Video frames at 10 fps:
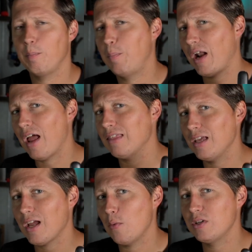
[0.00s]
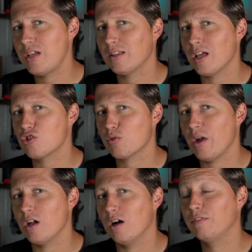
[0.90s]
But I think I would take that
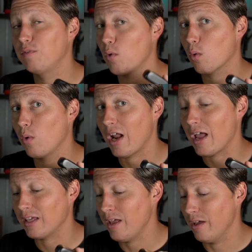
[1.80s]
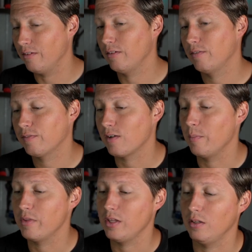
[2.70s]
trade-off for what I get from
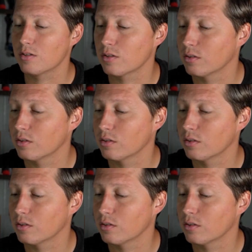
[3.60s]
these.